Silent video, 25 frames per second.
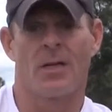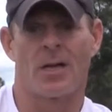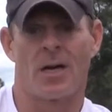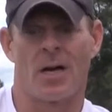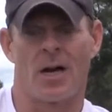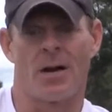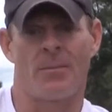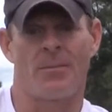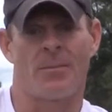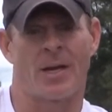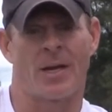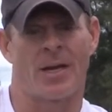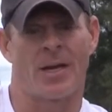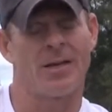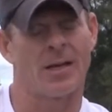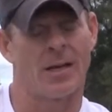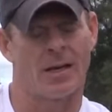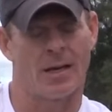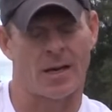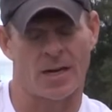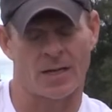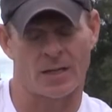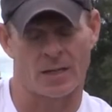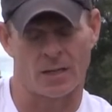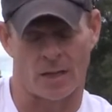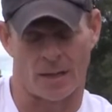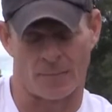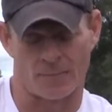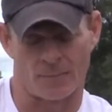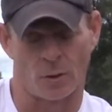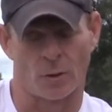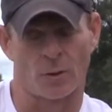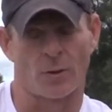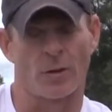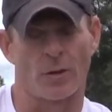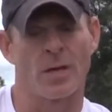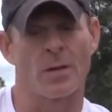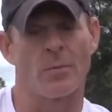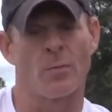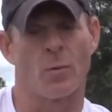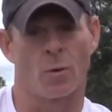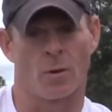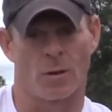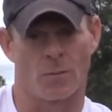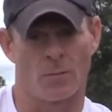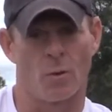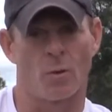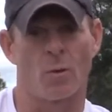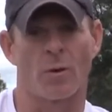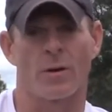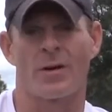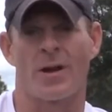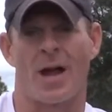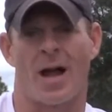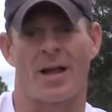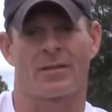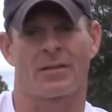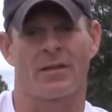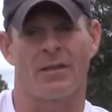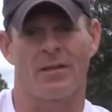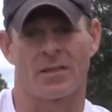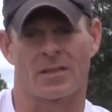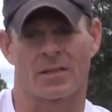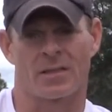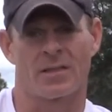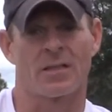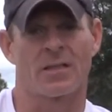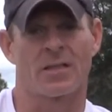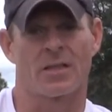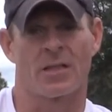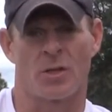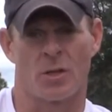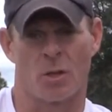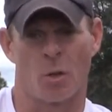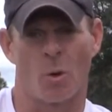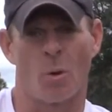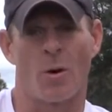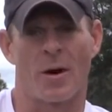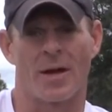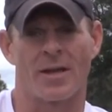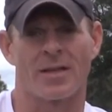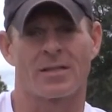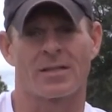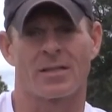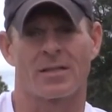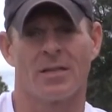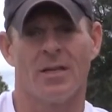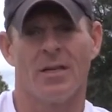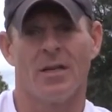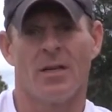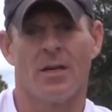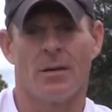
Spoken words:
I'm learning more and more not to listen to the noise.